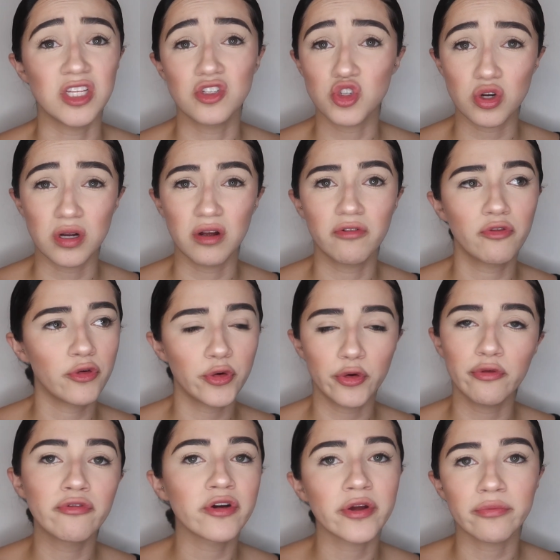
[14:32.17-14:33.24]
drunk for
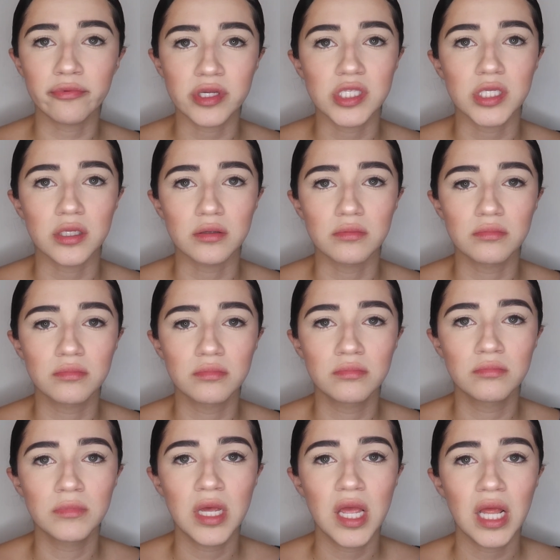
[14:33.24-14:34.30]
no reason.
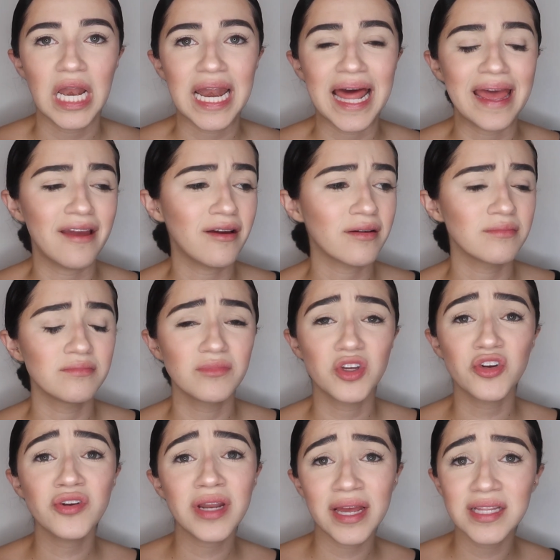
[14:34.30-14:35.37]
Like,
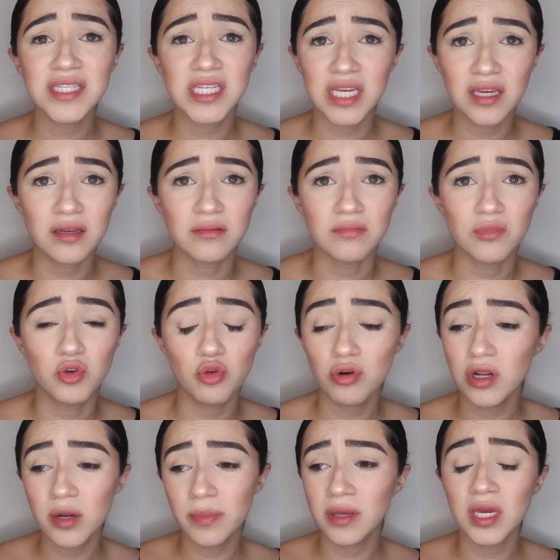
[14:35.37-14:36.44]
you're 19. You don't
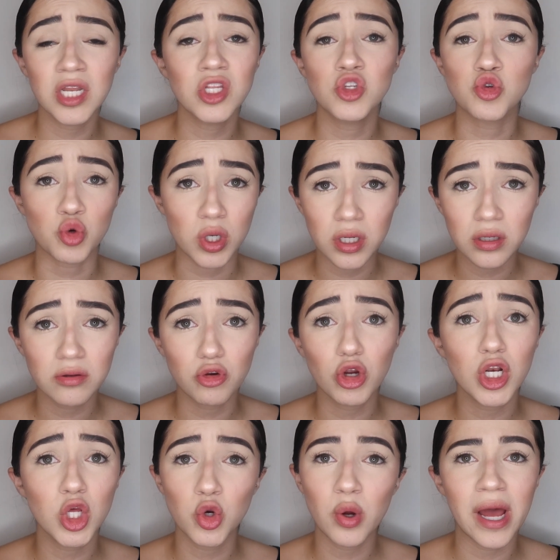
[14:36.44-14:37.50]
need to be getting drunk. You're
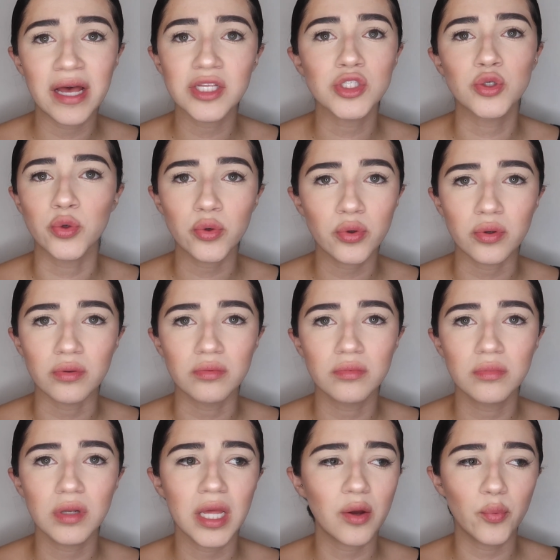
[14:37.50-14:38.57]
a little ass girl.
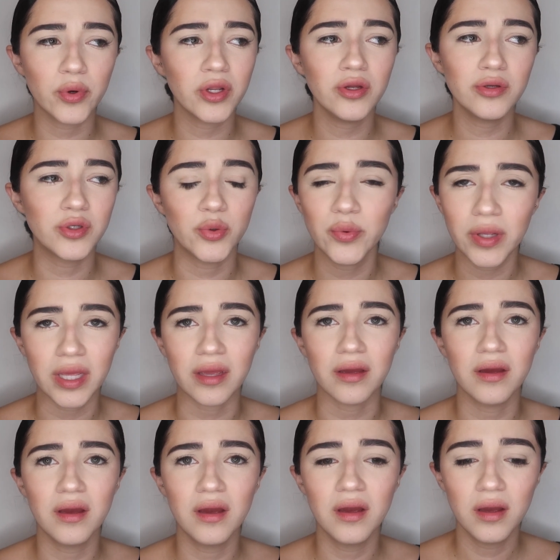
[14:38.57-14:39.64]
Like, what are you doing?
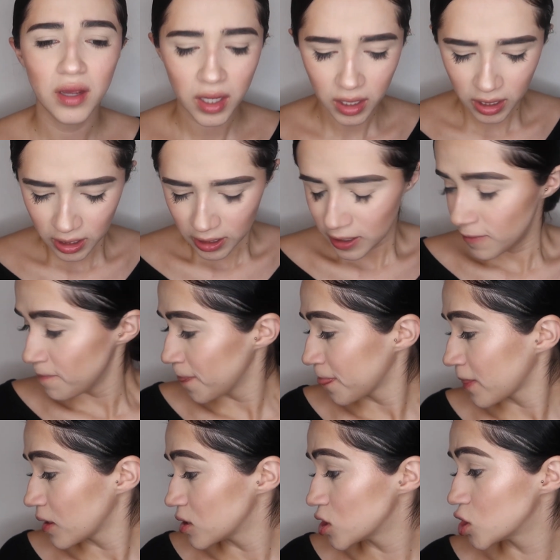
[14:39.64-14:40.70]

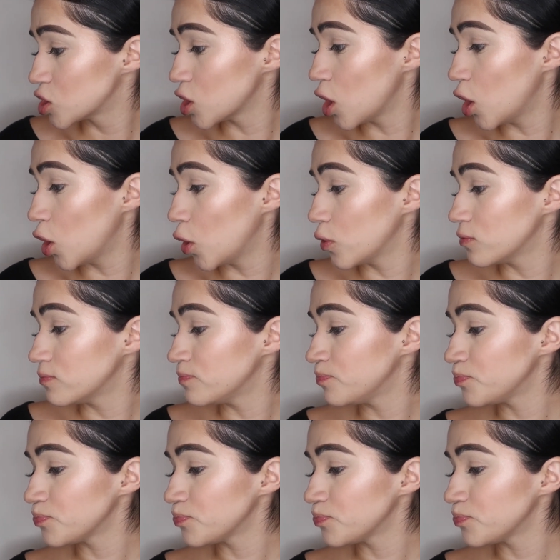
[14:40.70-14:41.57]
So,